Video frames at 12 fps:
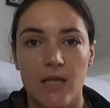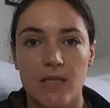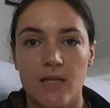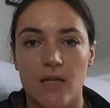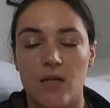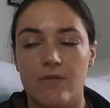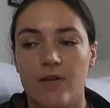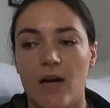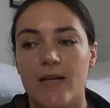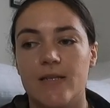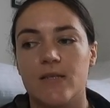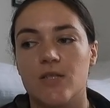considered a
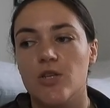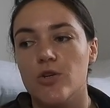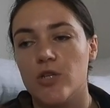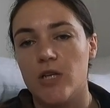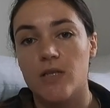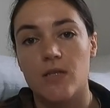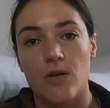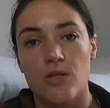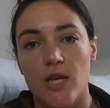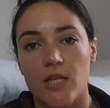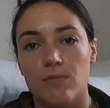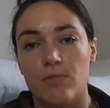vice, usually
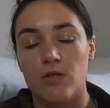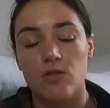associated with